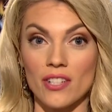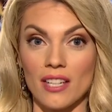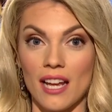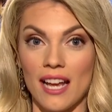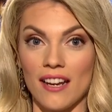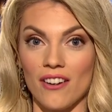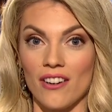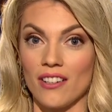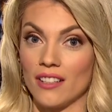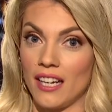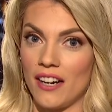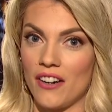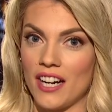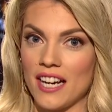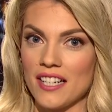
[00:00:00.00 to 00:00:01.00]
today are
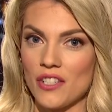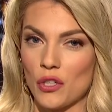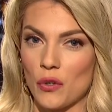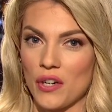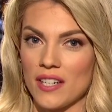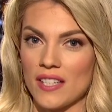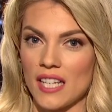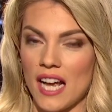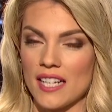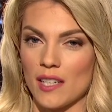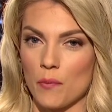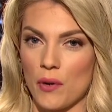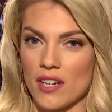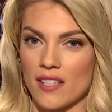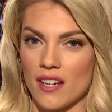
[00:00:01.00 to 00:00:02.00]
hilarious,
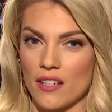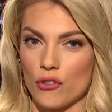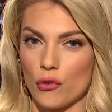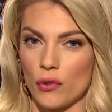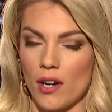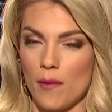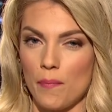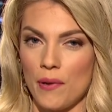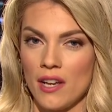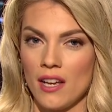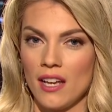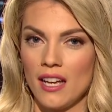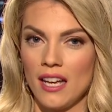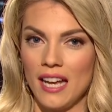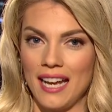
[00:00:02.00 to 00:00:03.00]
criticizing President Trump
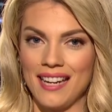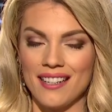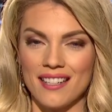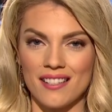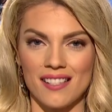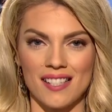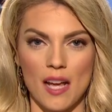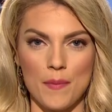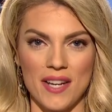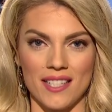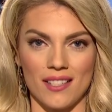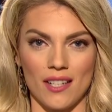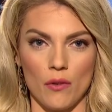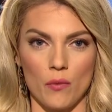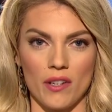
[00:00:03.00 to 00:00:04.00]
and his
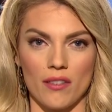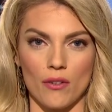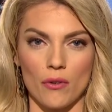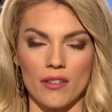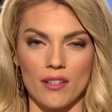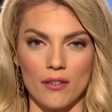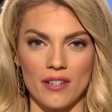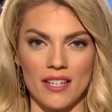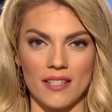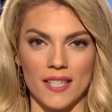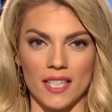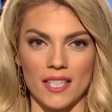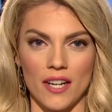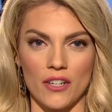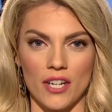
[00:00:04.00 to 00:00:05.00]
summit with North Korean dictator